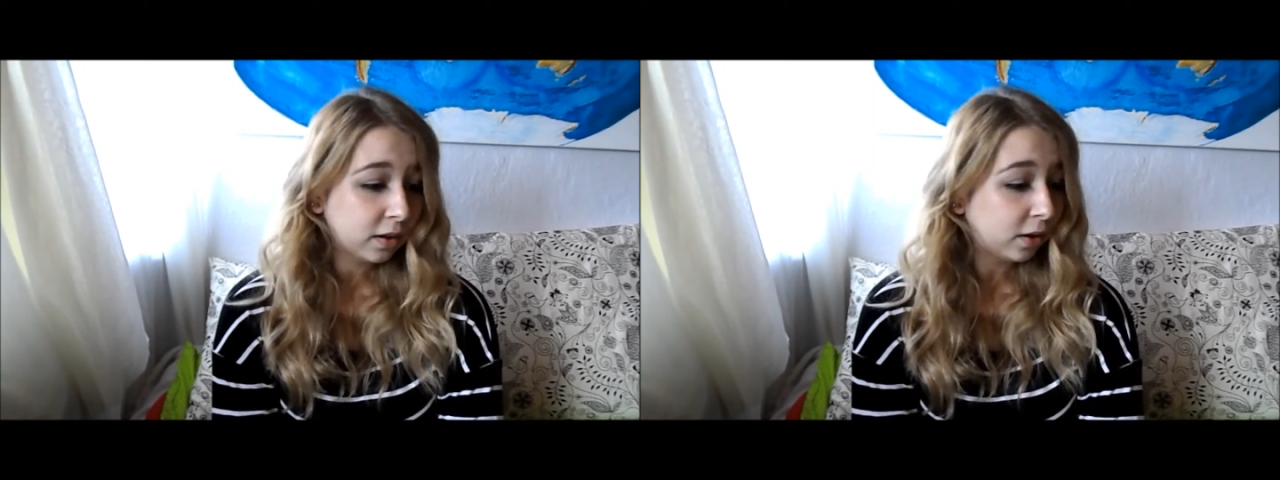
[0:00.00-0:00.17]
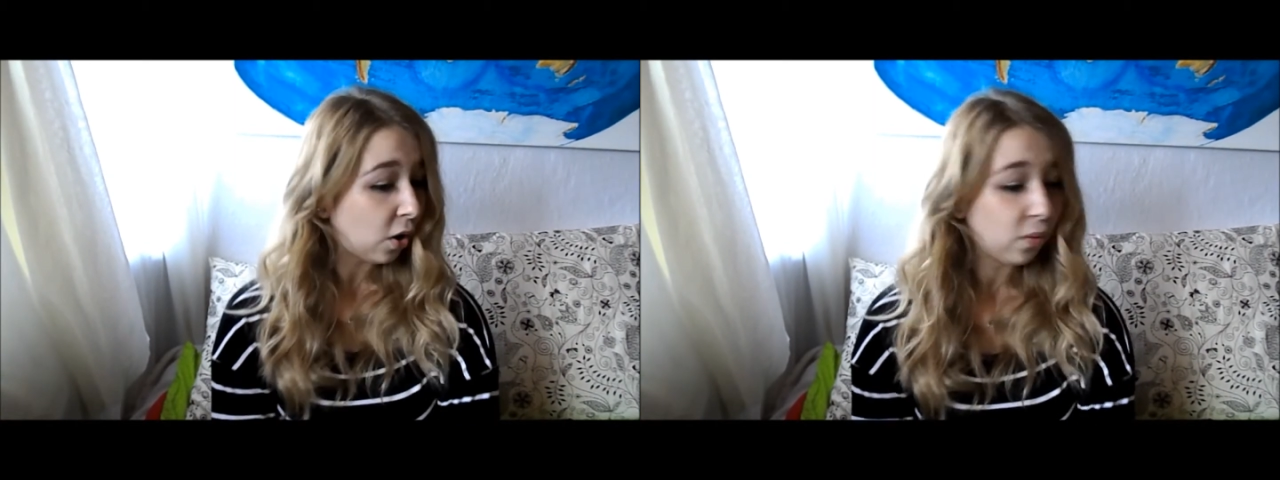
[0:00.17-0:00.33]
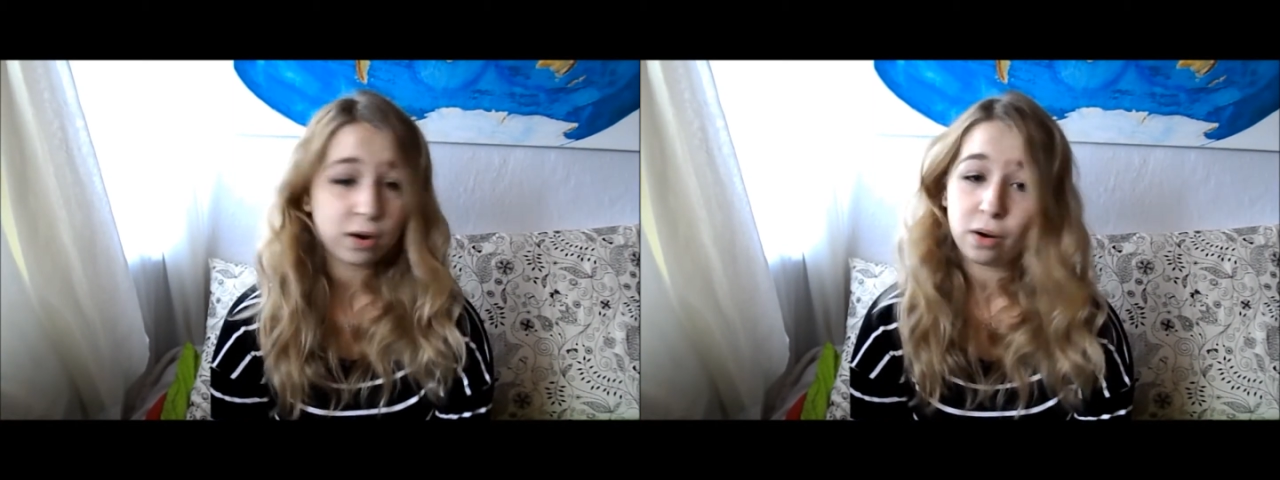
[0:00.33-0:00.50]

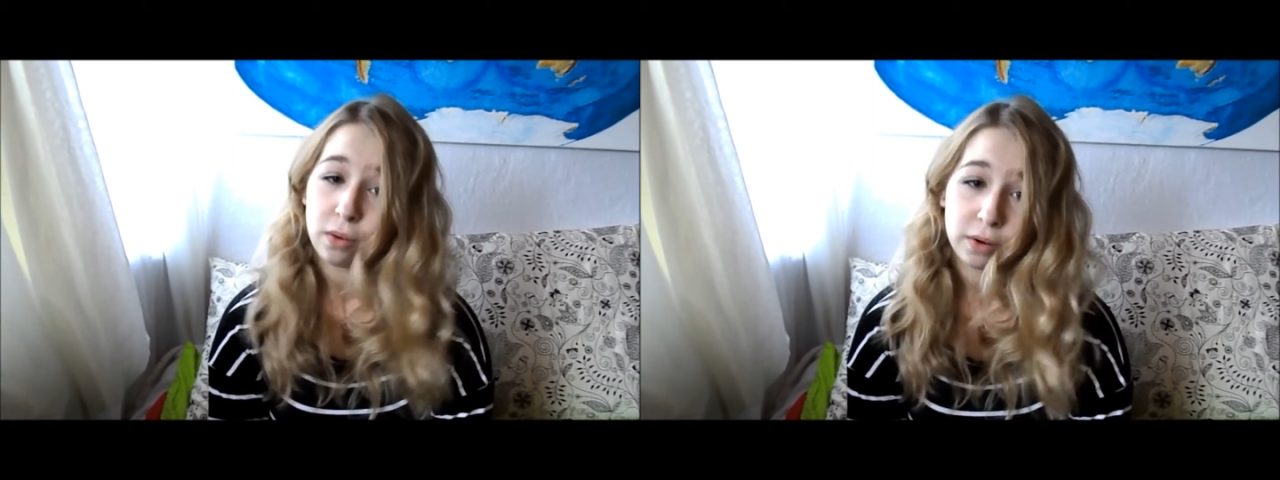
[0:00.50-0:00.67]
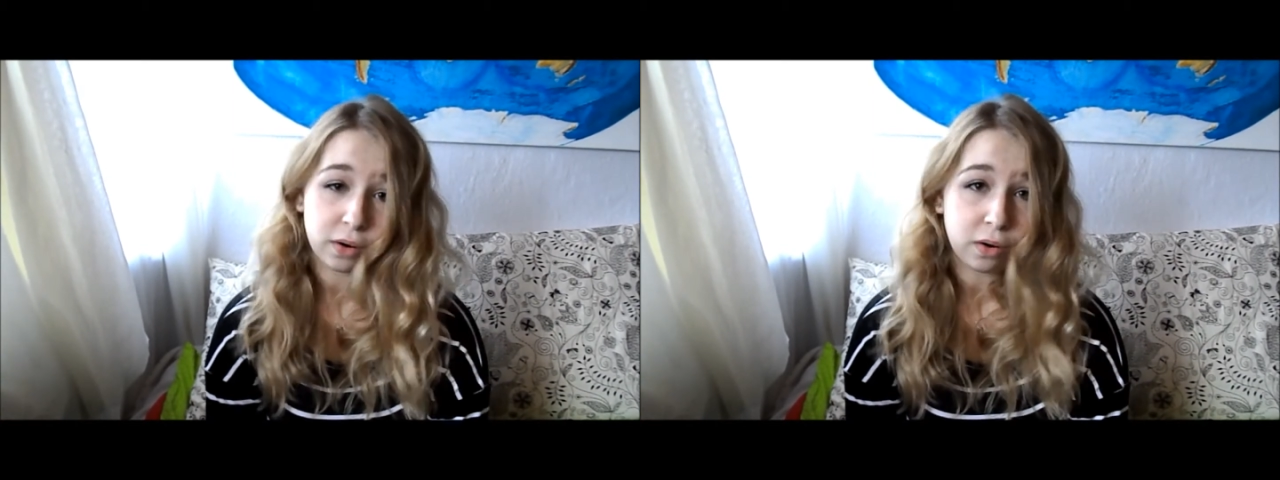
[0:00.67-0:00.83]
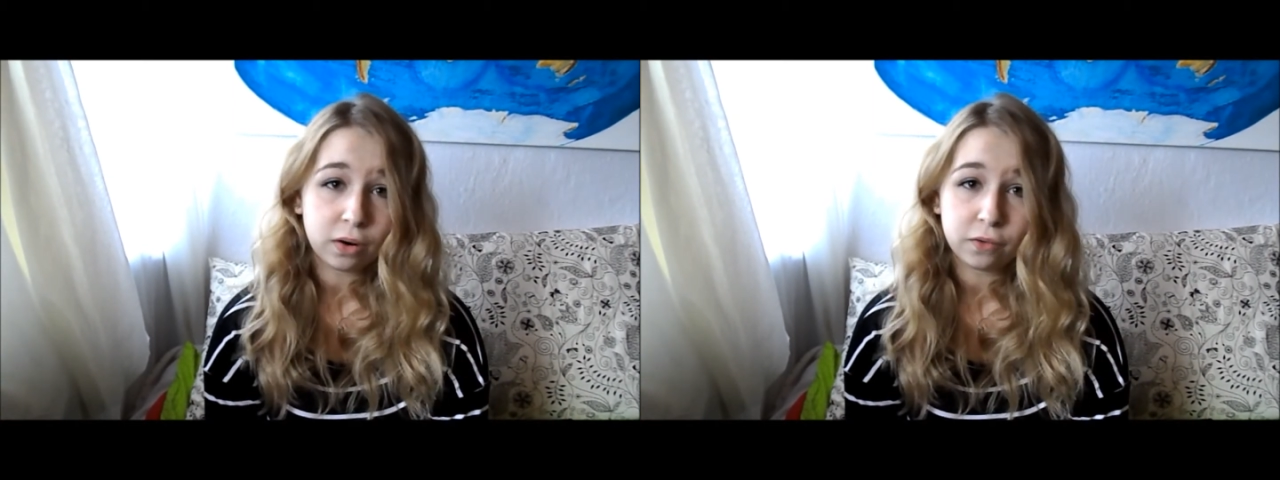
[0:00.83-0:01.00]
Go and order
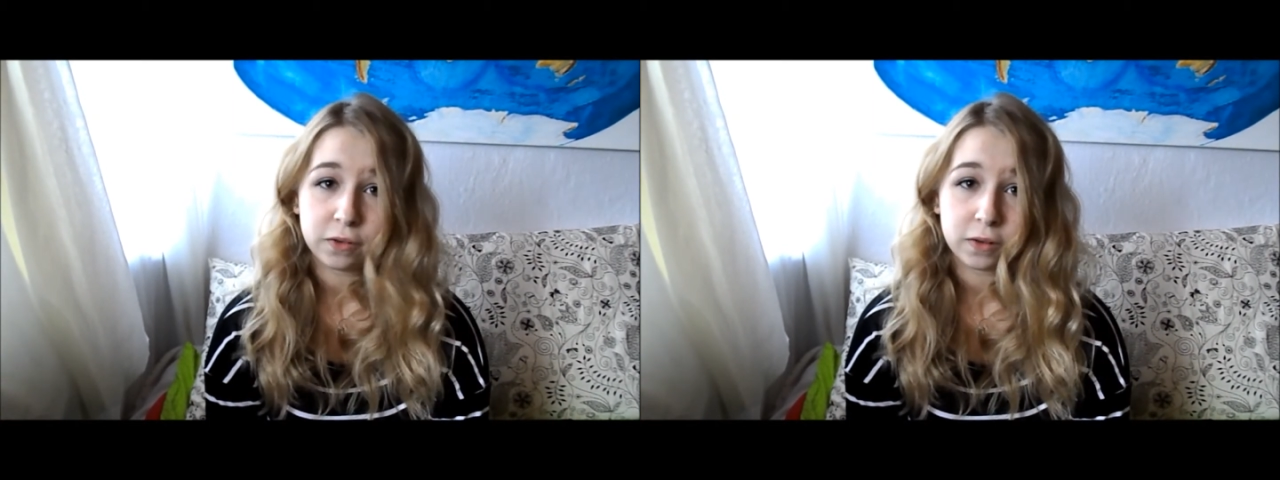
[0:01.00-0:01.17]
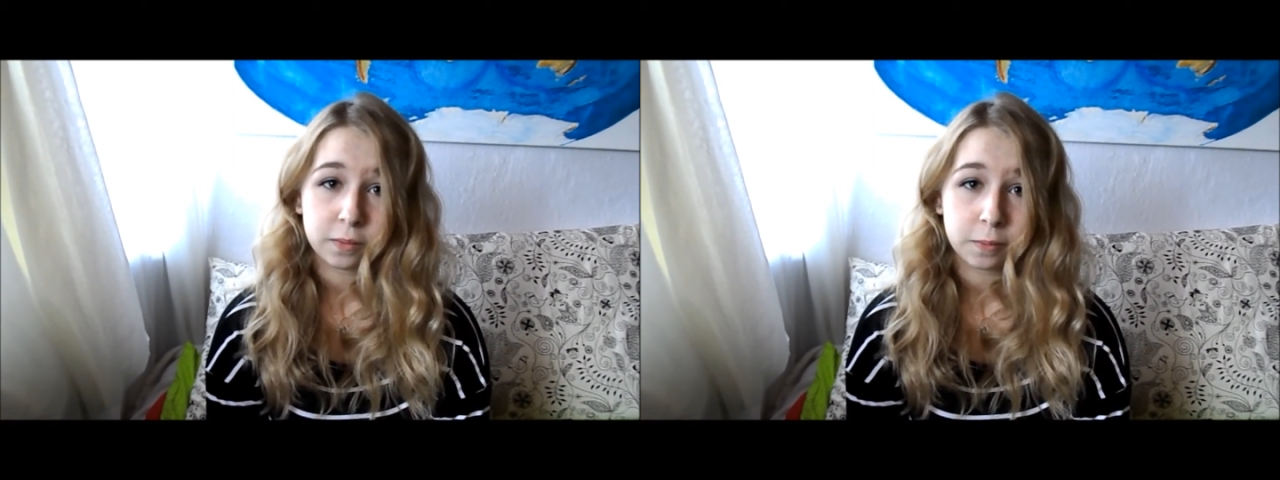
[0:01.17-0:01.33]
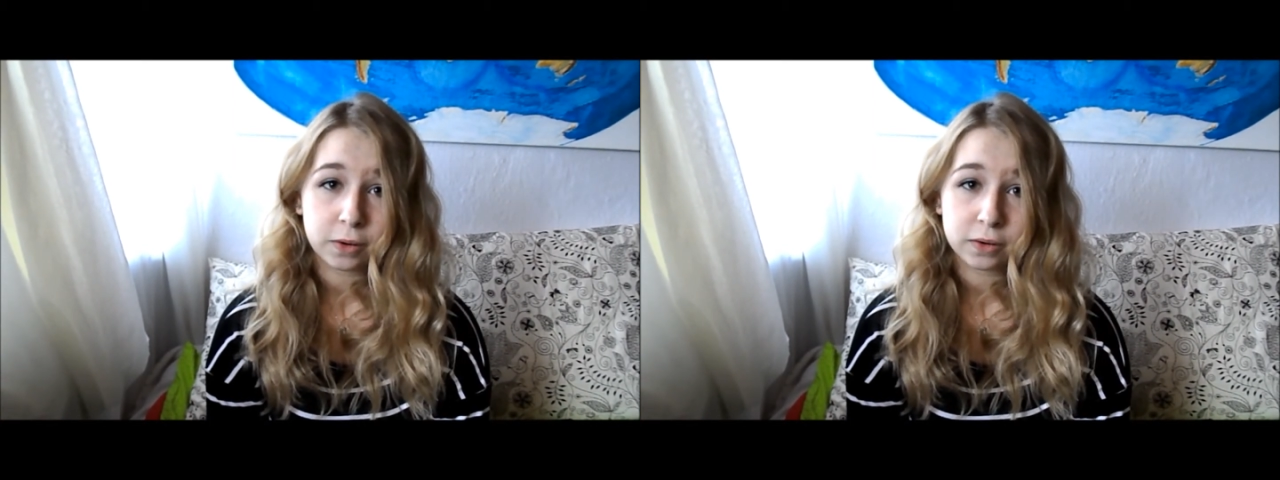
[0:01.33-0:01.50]
all of
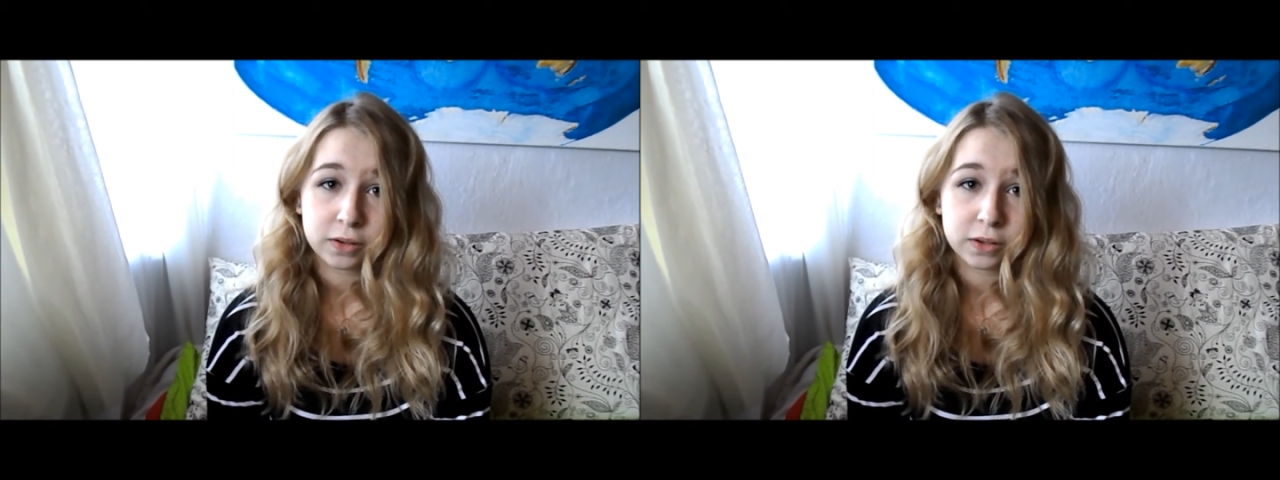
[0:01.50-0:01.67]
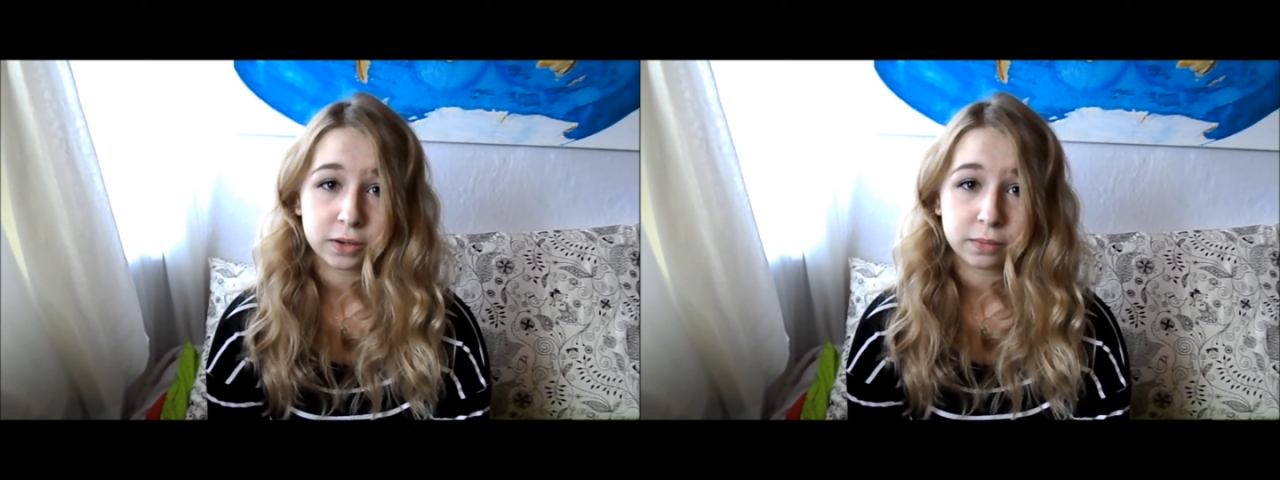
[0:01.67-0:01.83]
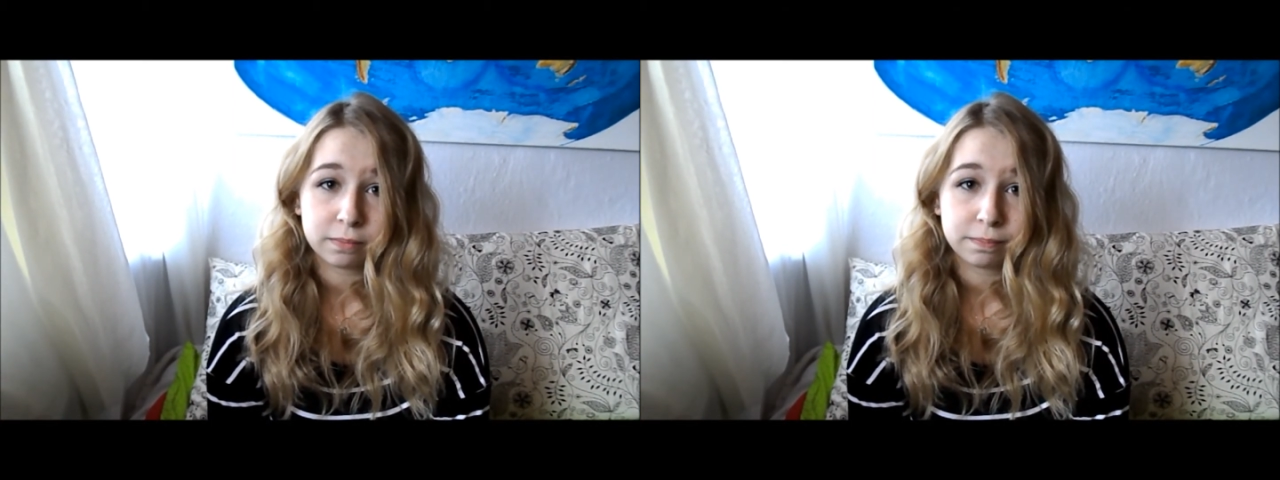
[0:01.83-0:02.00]
these
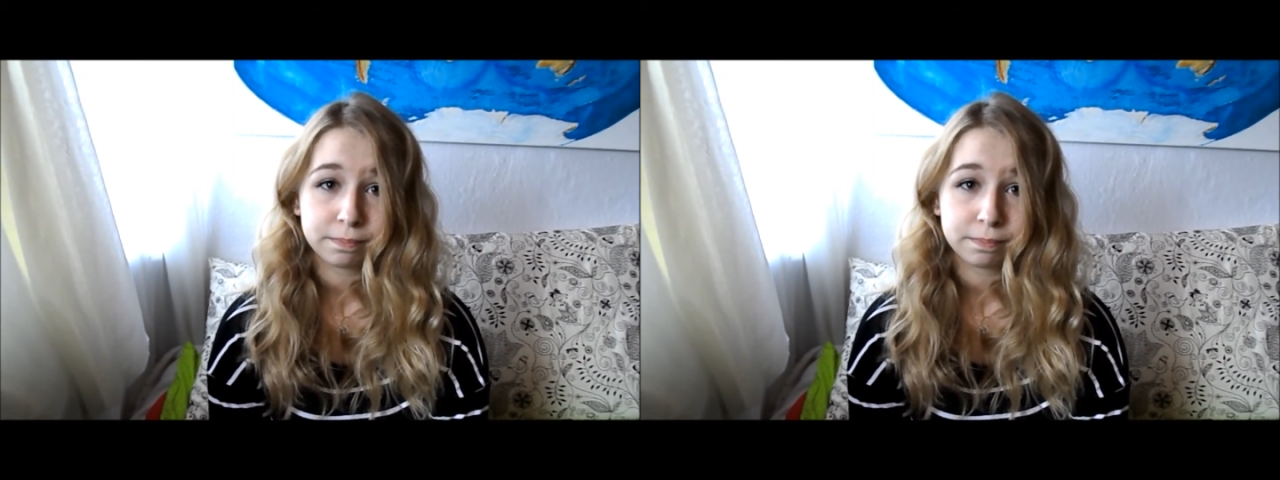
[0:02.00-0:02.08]
books.